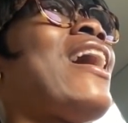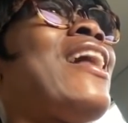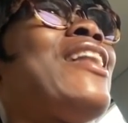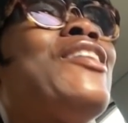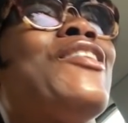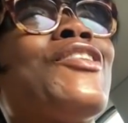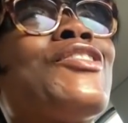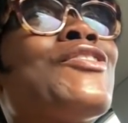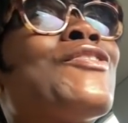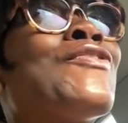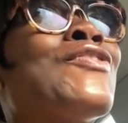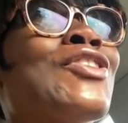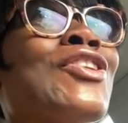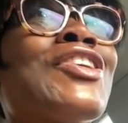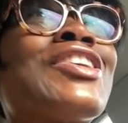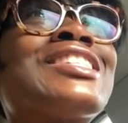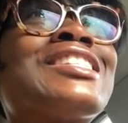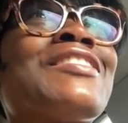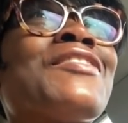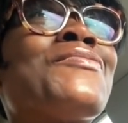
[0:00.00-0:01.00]
I know the
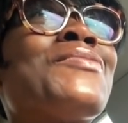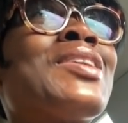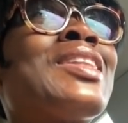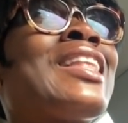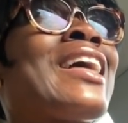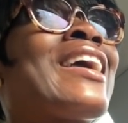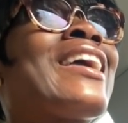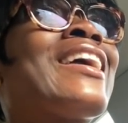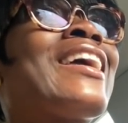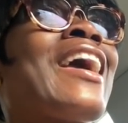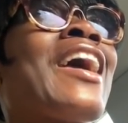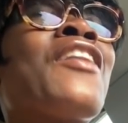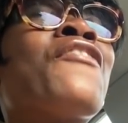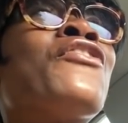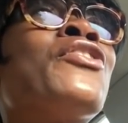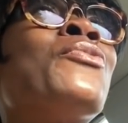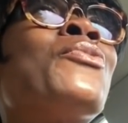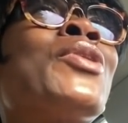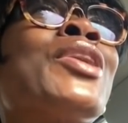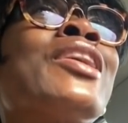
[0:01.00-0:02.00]
vlogs have been like
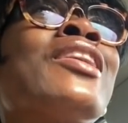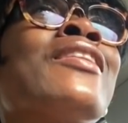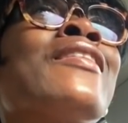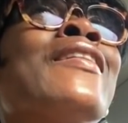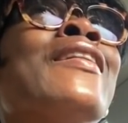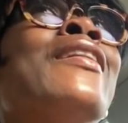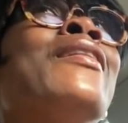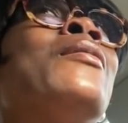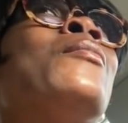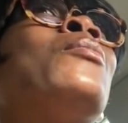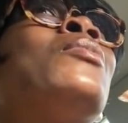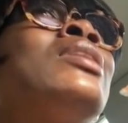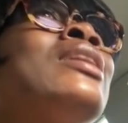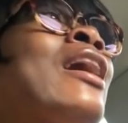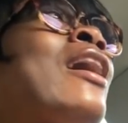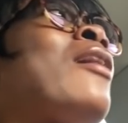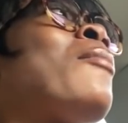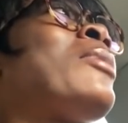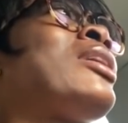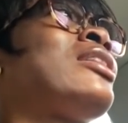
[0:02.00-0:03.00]
everywhere, but
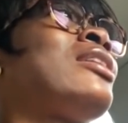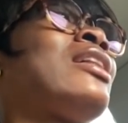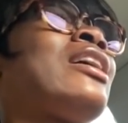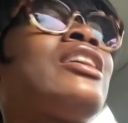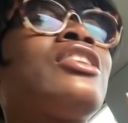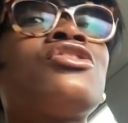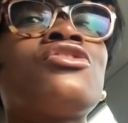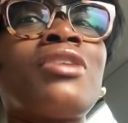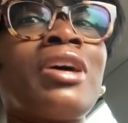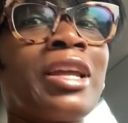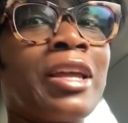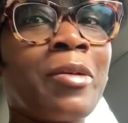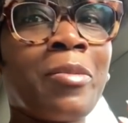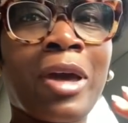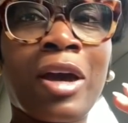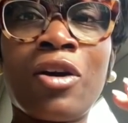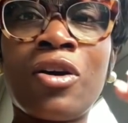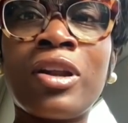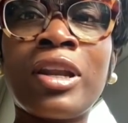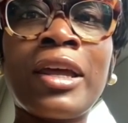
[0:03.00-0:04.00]
now I'm about to like try to get
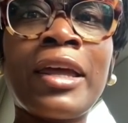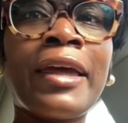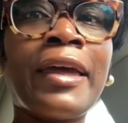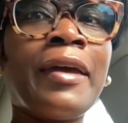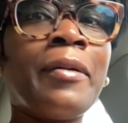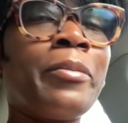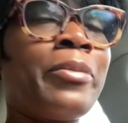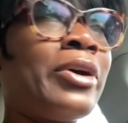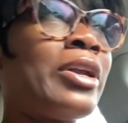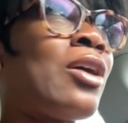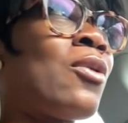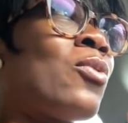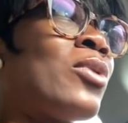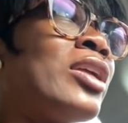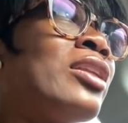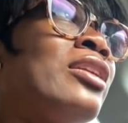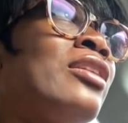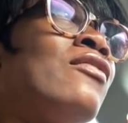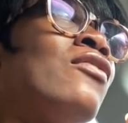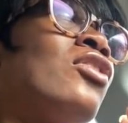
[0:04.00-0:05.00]
back on it and put out
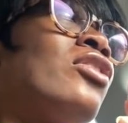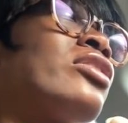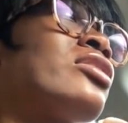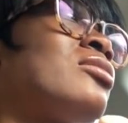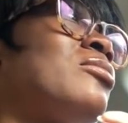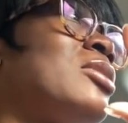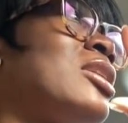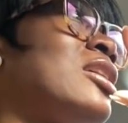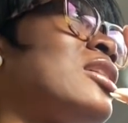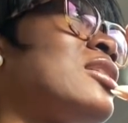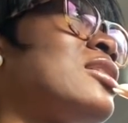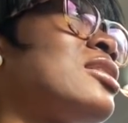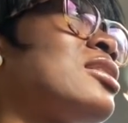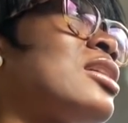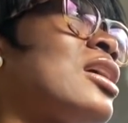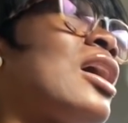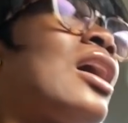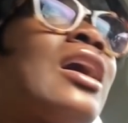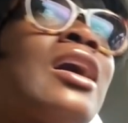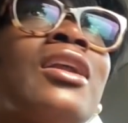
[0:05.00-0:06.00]
weekly vlogs because
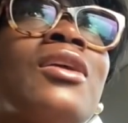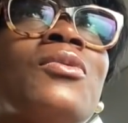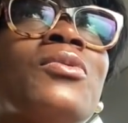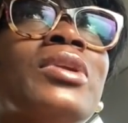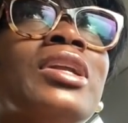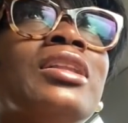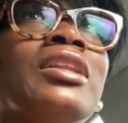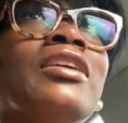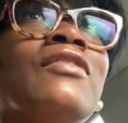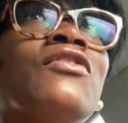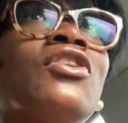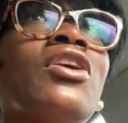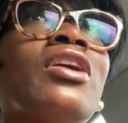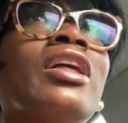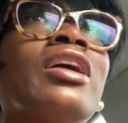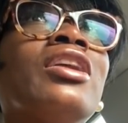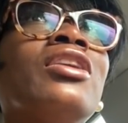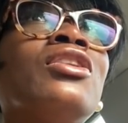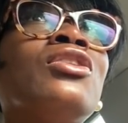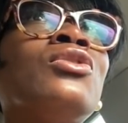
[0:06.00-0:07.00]
I don't want to leave y'all
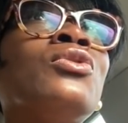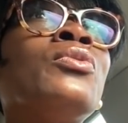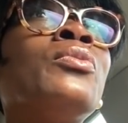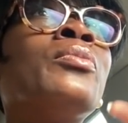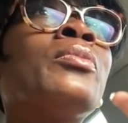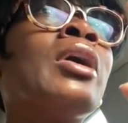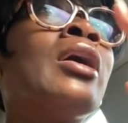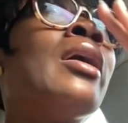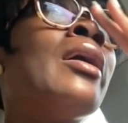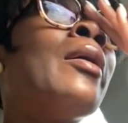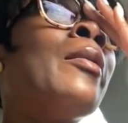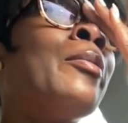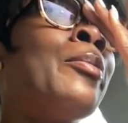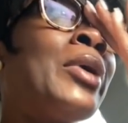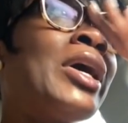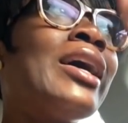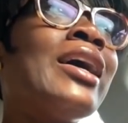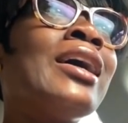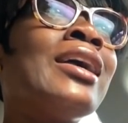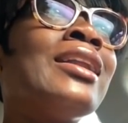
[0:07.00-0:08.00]
out of the loop.
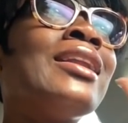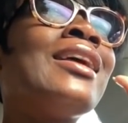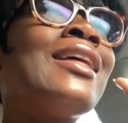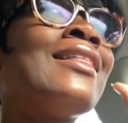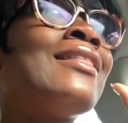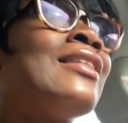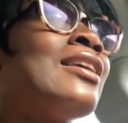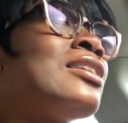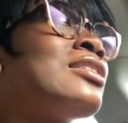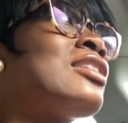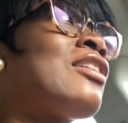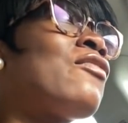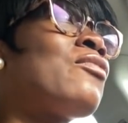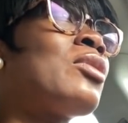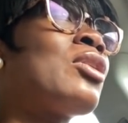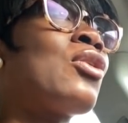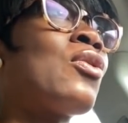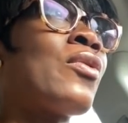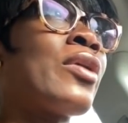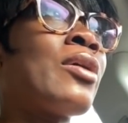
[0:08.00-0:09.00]
But things have
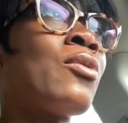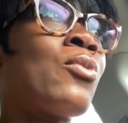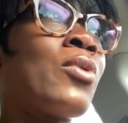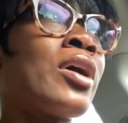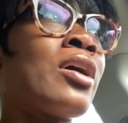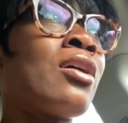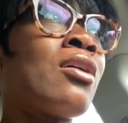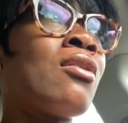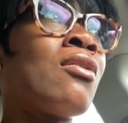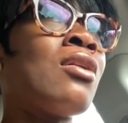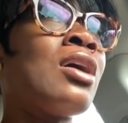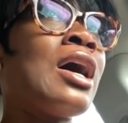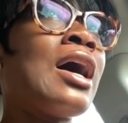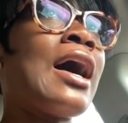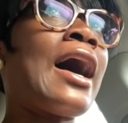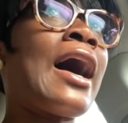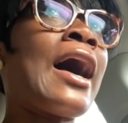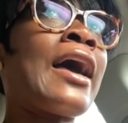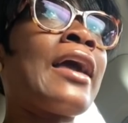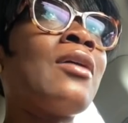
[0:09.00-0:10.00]
been going well.
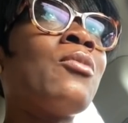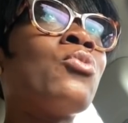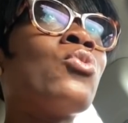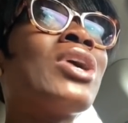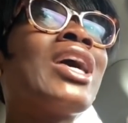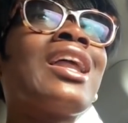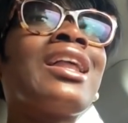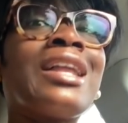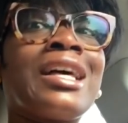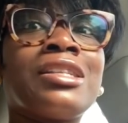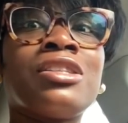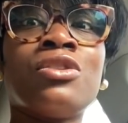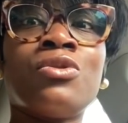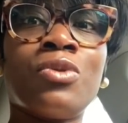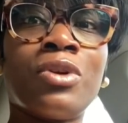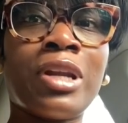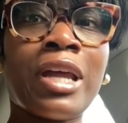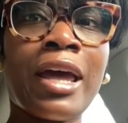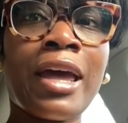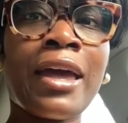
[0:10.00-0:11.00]
I am. We got a lot to do
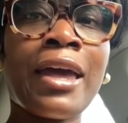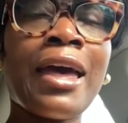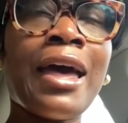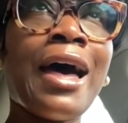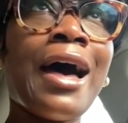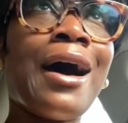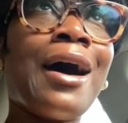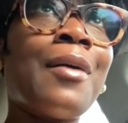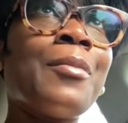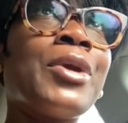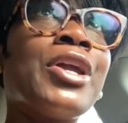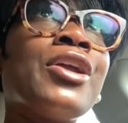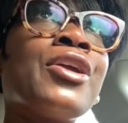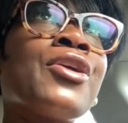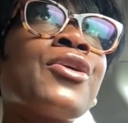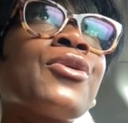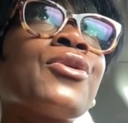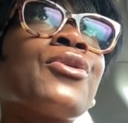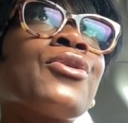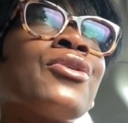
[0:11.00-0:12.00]
today. I'm
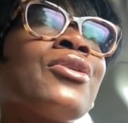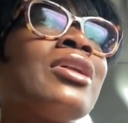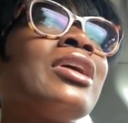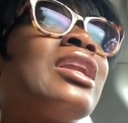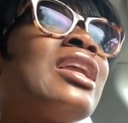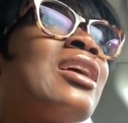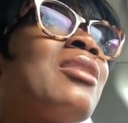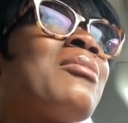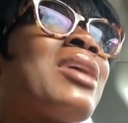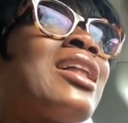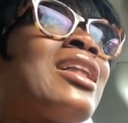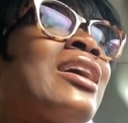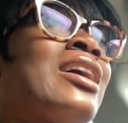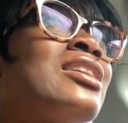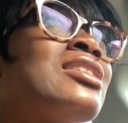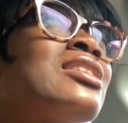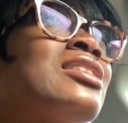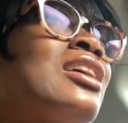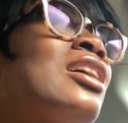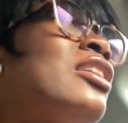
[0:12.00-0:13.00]
here early to get my
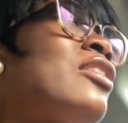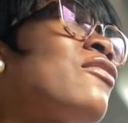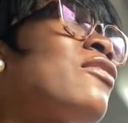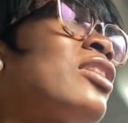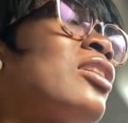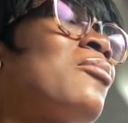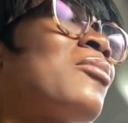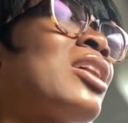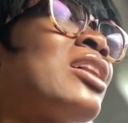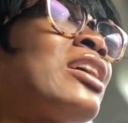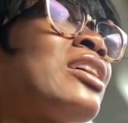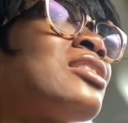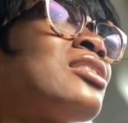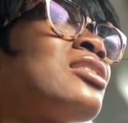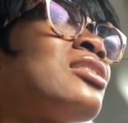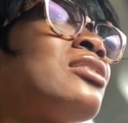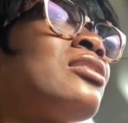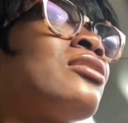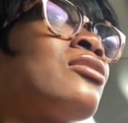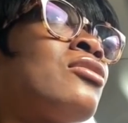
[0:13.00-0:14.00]
lashes. I never get my
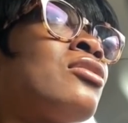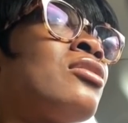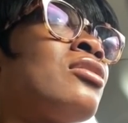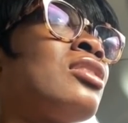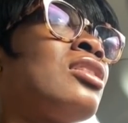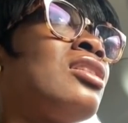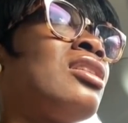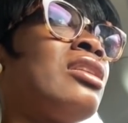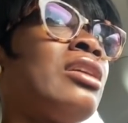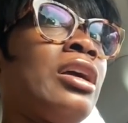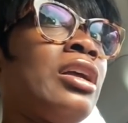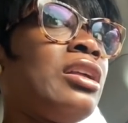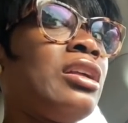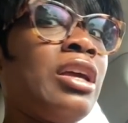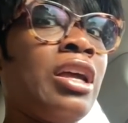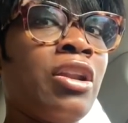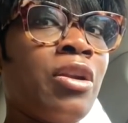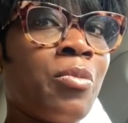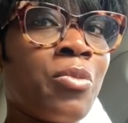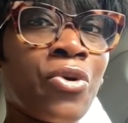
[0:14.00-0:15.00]
lashes done early. Like
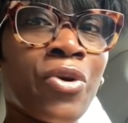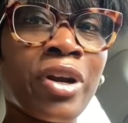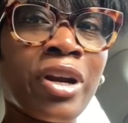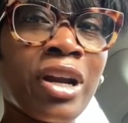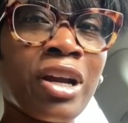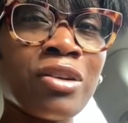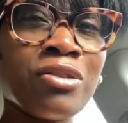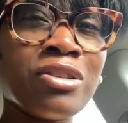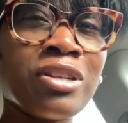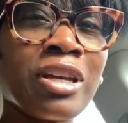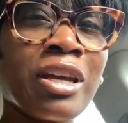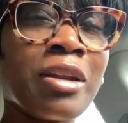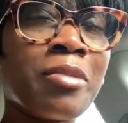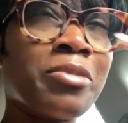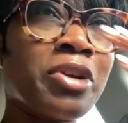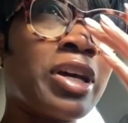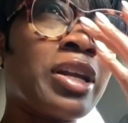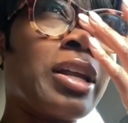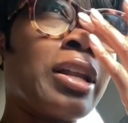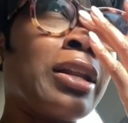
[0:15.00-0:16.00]
in the morning, I usually get them
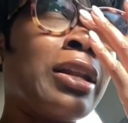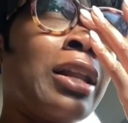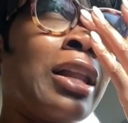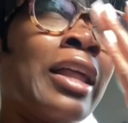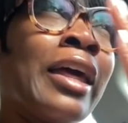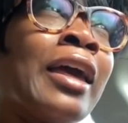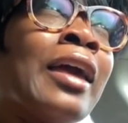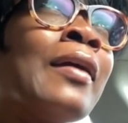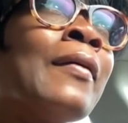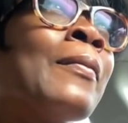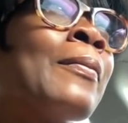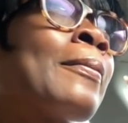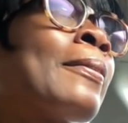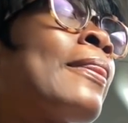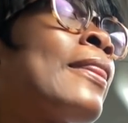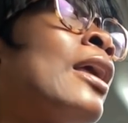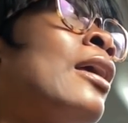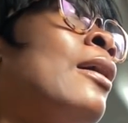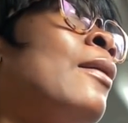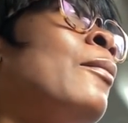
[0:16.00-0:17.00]
done late.
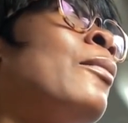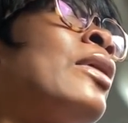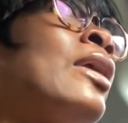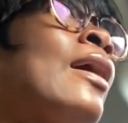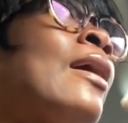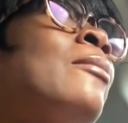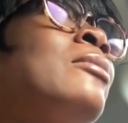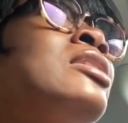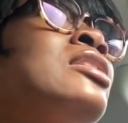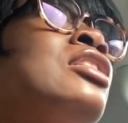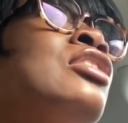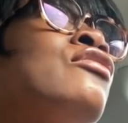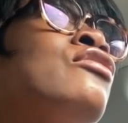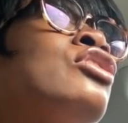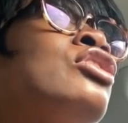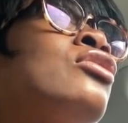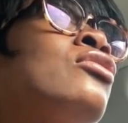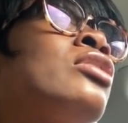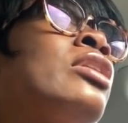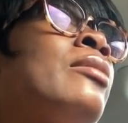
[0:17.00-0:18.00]
But I'm gonna see if
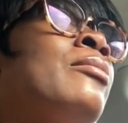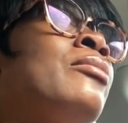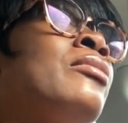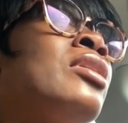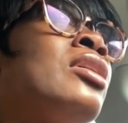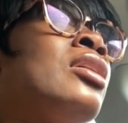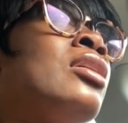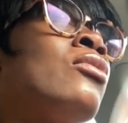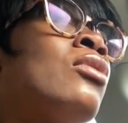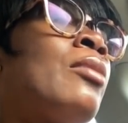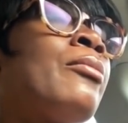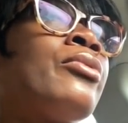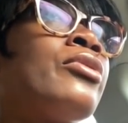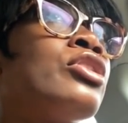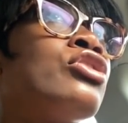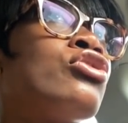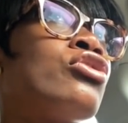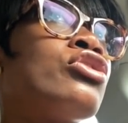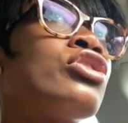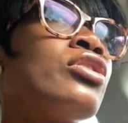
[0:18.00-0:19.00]
she'll let me. I'm
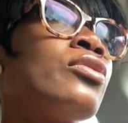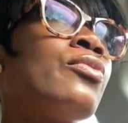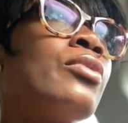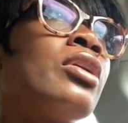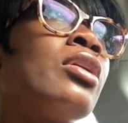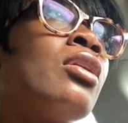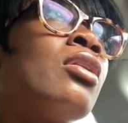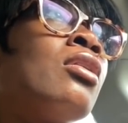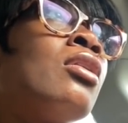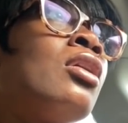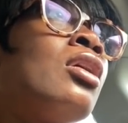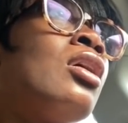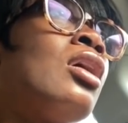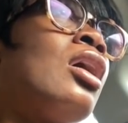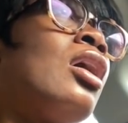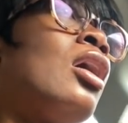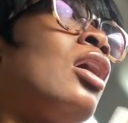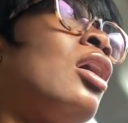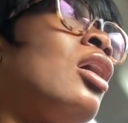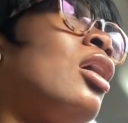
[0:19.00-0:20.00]
pretty sure she will
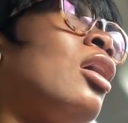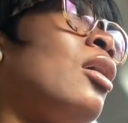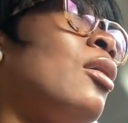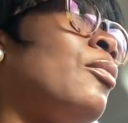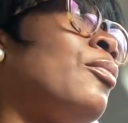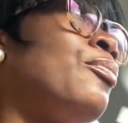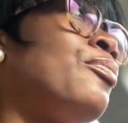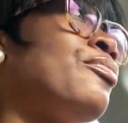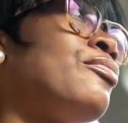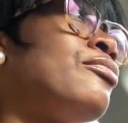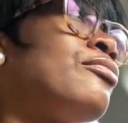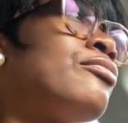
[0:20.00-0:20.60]
um,